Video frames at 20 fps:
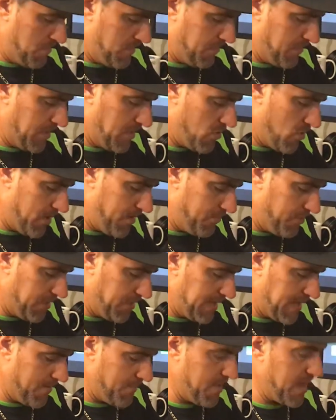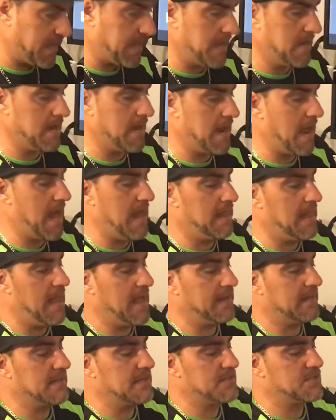Let me go ahead and put that back in. I
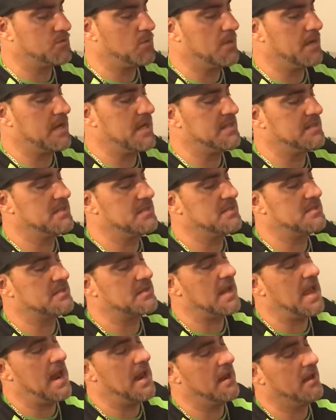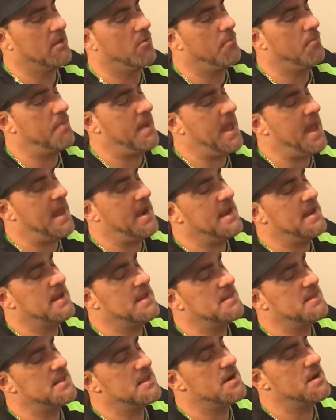like this one because it's got a little padding
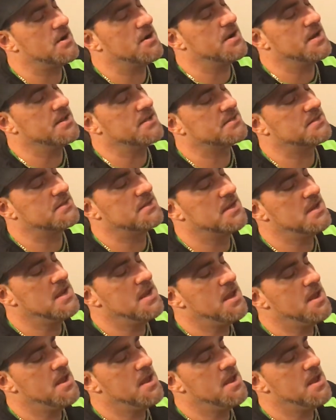in there, and it's